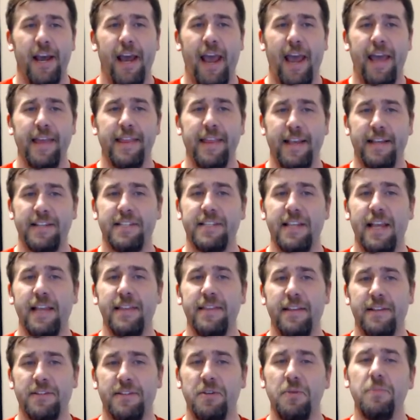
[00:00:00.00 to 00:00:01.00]
and they
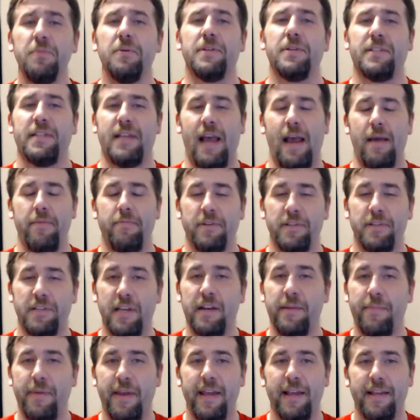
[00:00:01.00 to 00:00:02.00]
said that Suicide was
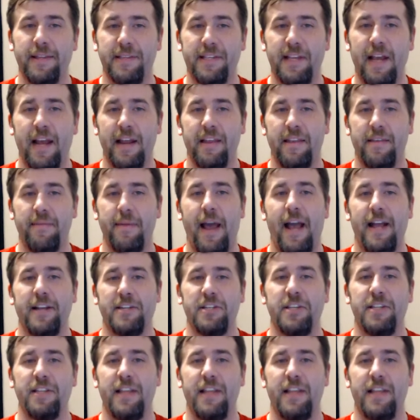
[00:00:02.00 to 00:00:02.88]
going to be inside of the match,